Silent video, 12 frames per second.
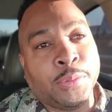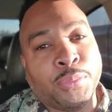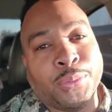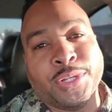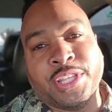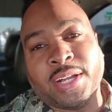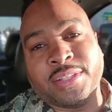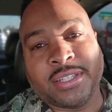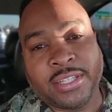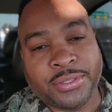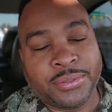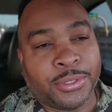But what do y'all
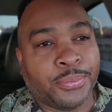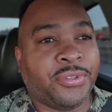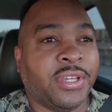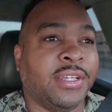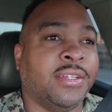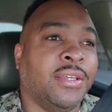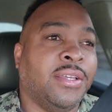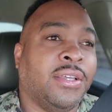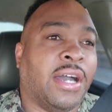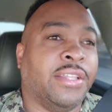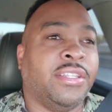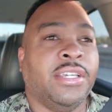think? You know what I'm
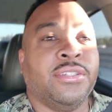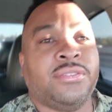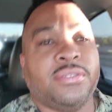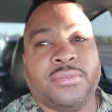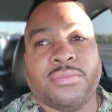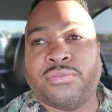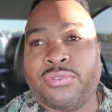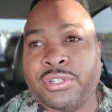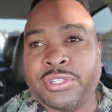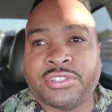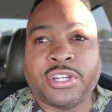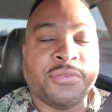saying? I think it's on
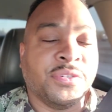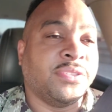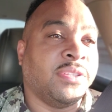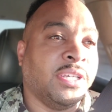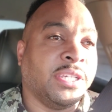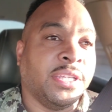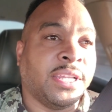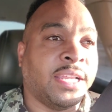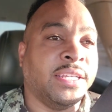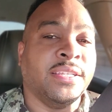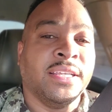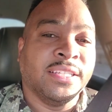the surface, looking
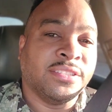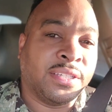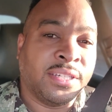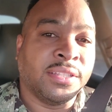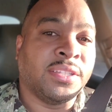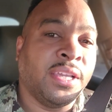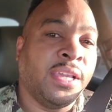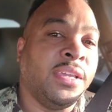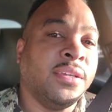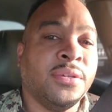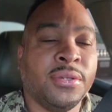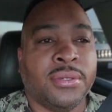at it, it's a good
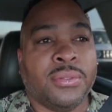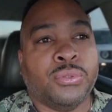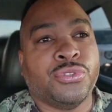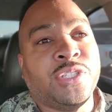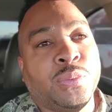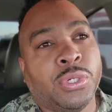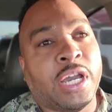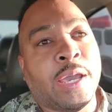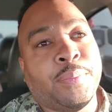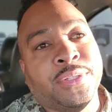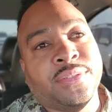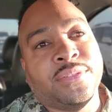thing. We'll see what
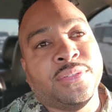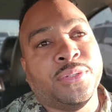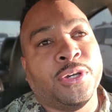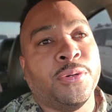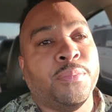happens, you know.